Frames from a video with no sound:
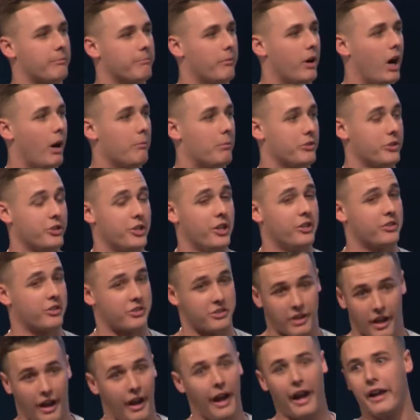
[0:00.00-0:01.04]
Mom, but the Jesus
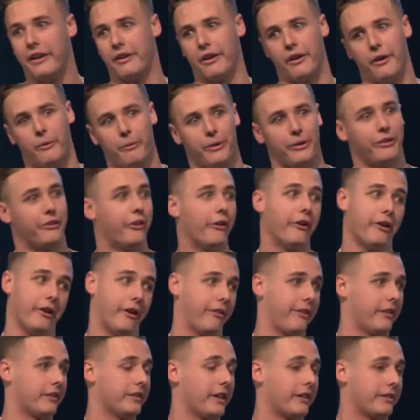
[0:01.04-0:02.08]
I know wouldn't tell you
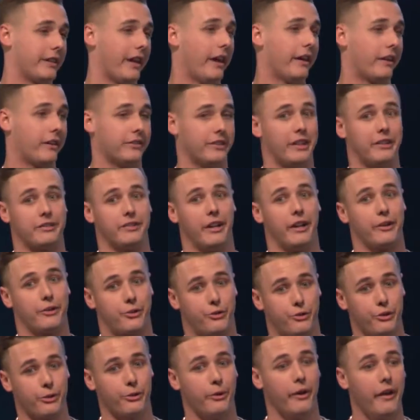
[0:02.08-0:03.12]
anything like that because that's not
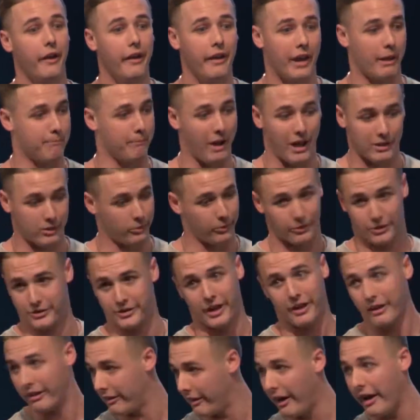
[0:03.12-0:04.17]
true. And my Lord's
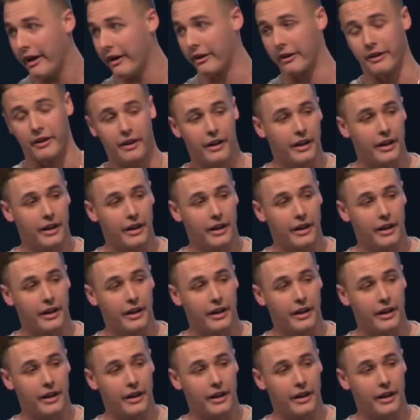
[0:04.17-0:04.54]
not a liar.